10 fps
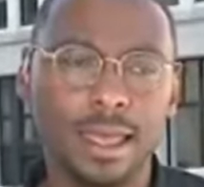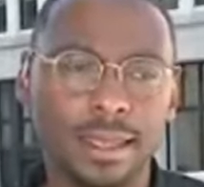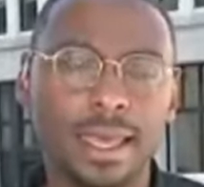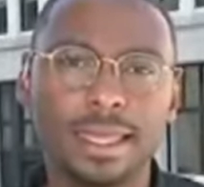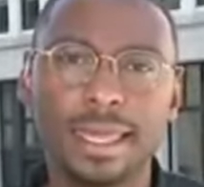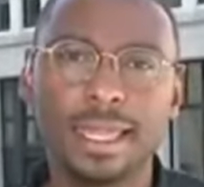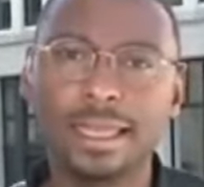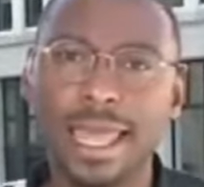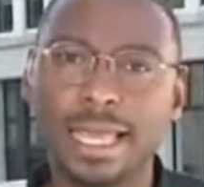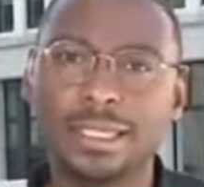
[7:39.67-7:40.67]
Yeah, and again, at
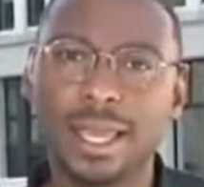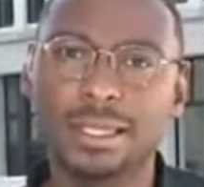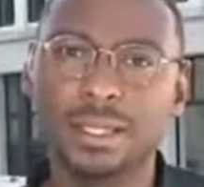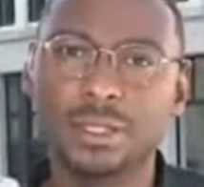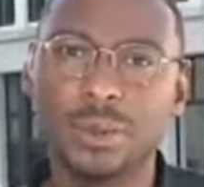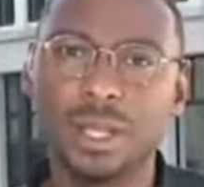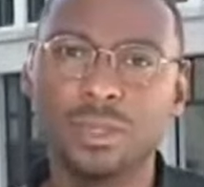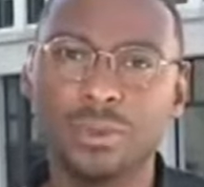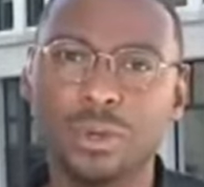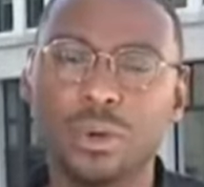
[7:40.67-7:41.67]
last check, the
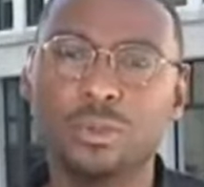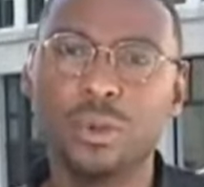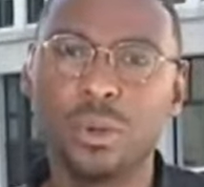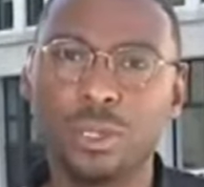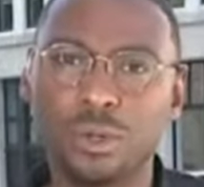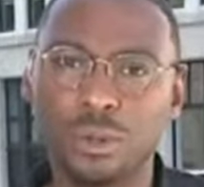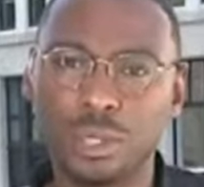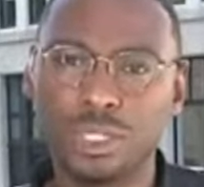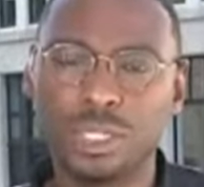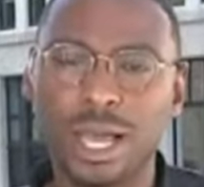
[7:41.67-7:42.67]
23 year old woman who
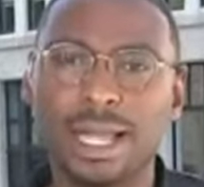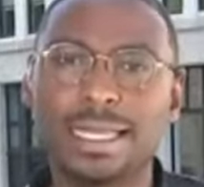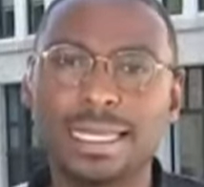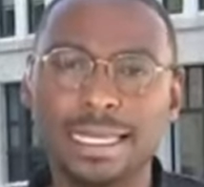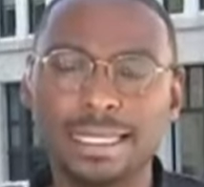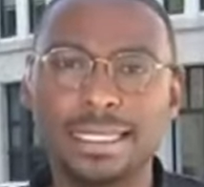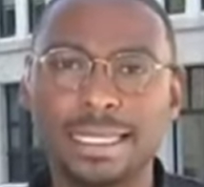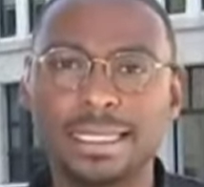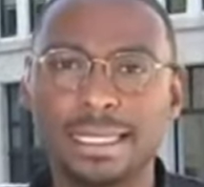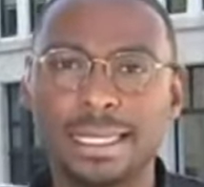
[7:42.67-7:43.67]
was shot is
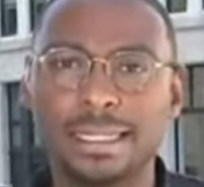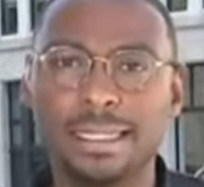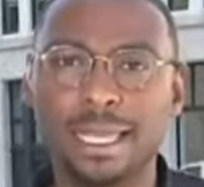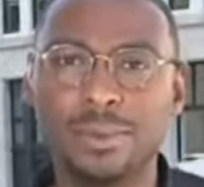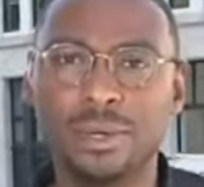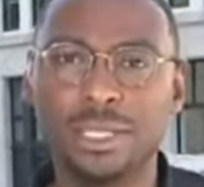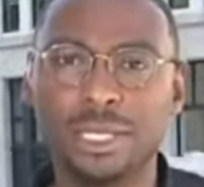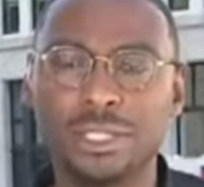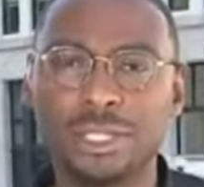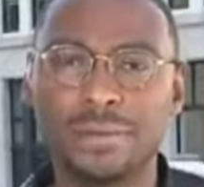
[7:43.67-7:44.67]
listed in stable
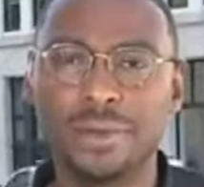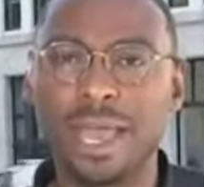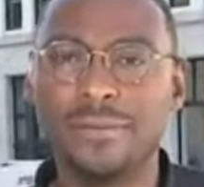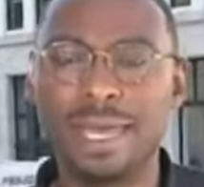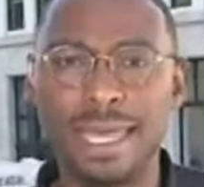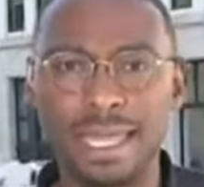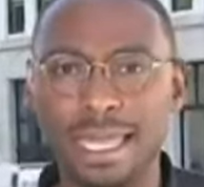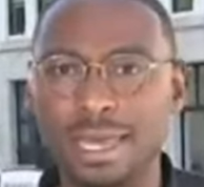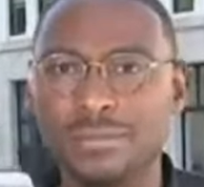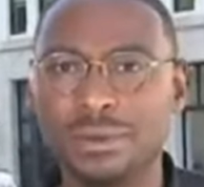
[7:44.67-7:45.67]
condition. If you have any
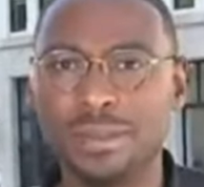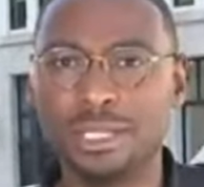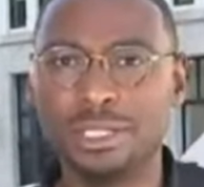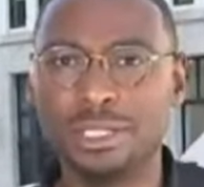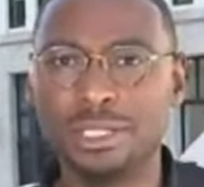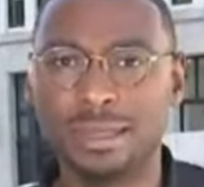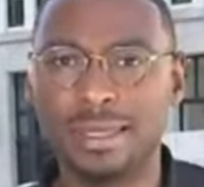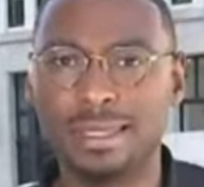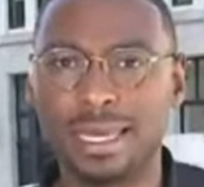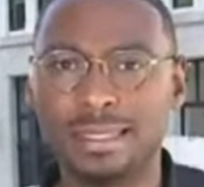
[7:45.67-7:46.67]
information about
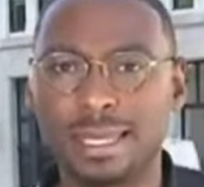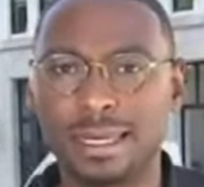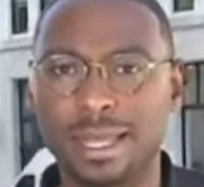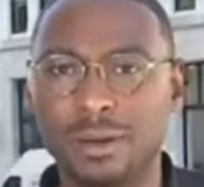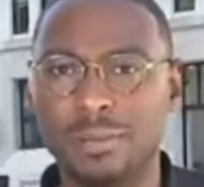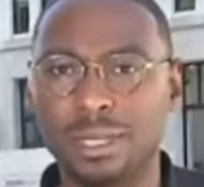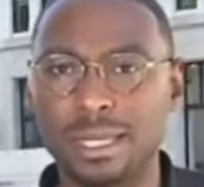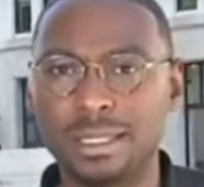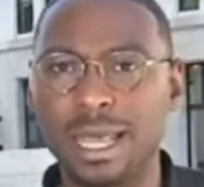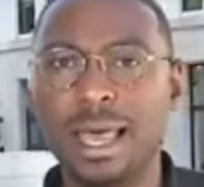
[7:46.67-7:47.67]
this case that could help
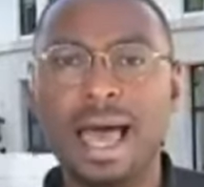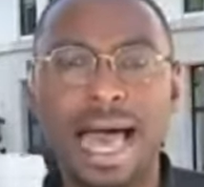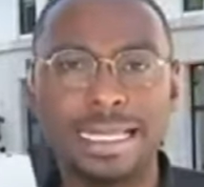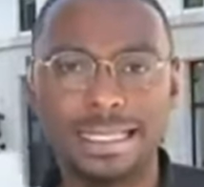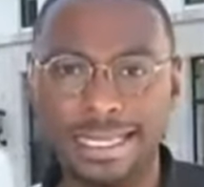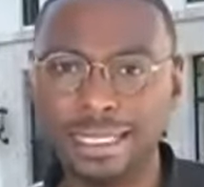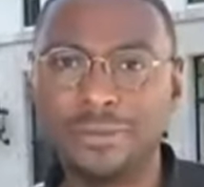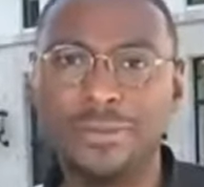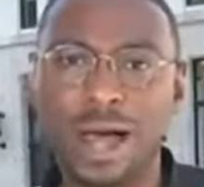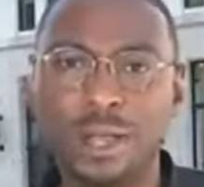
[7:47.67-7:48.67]
police
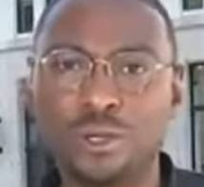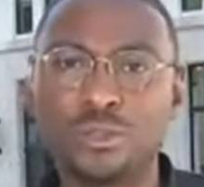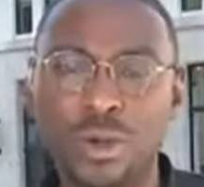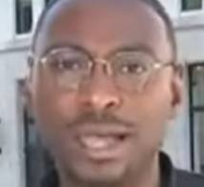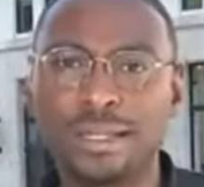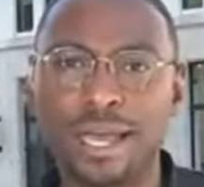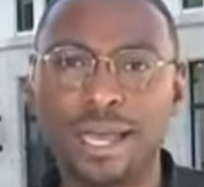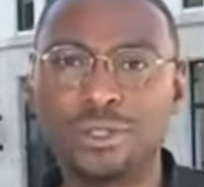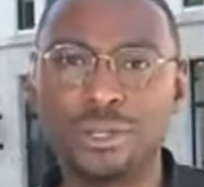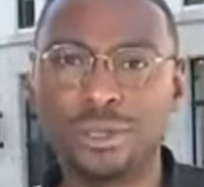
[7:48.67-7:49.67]
identify or track down the
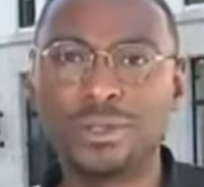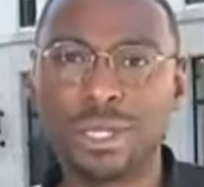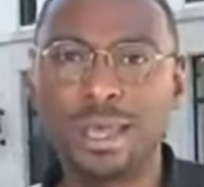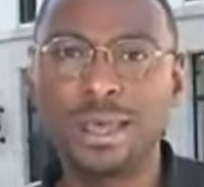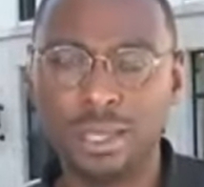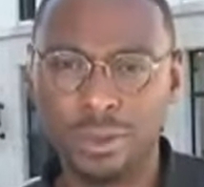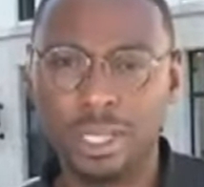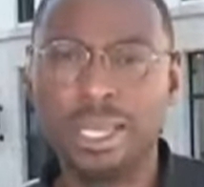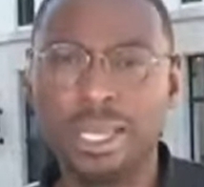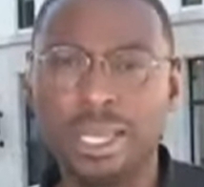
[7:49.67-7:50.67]
shooters, they want to
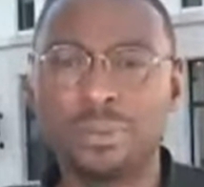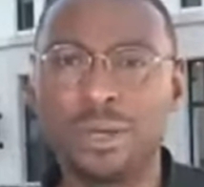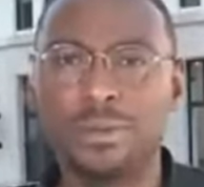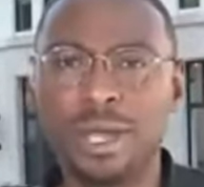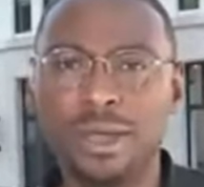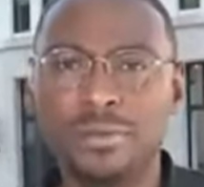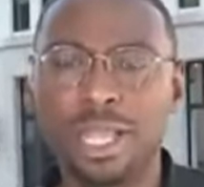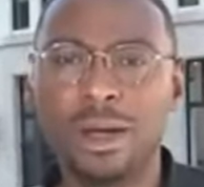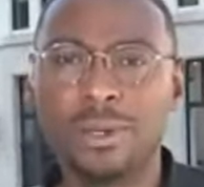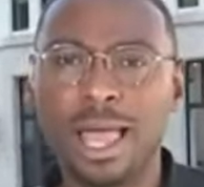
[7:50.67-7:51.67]
hear from you. For
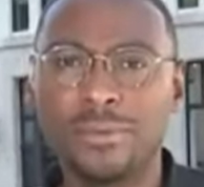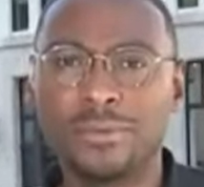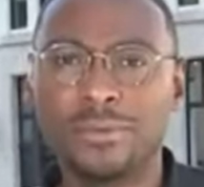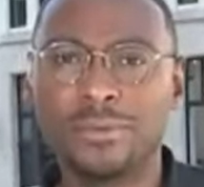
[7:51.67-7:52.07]
now, we're live.